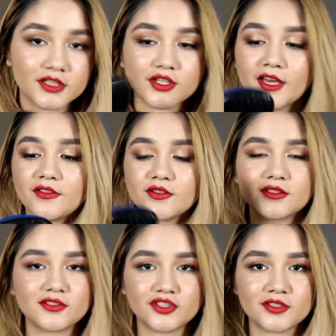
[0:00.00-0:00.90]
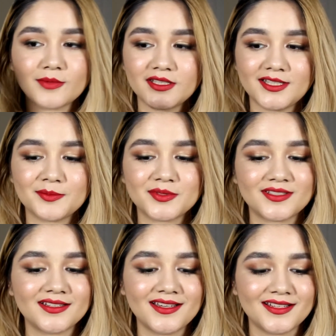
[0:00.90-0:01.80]
So yeah, those are just my
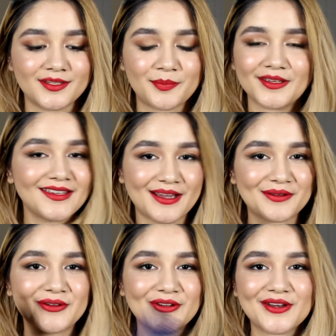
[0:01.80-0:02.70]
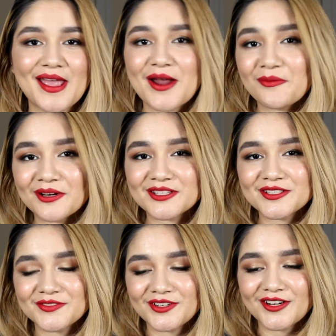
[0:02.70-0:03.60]
tips to picking out good hairbrushes for